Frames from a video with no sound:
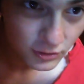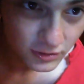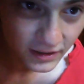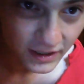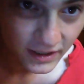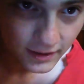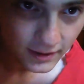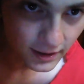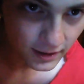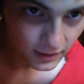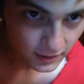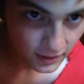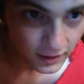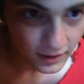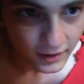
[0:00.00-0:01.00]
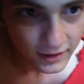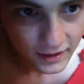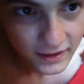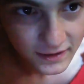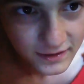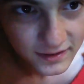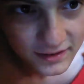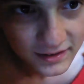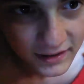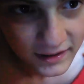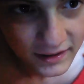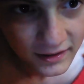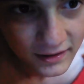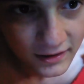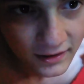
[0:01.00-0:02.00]
Toon Link and
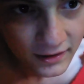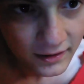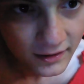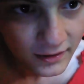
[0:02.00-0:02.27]
see.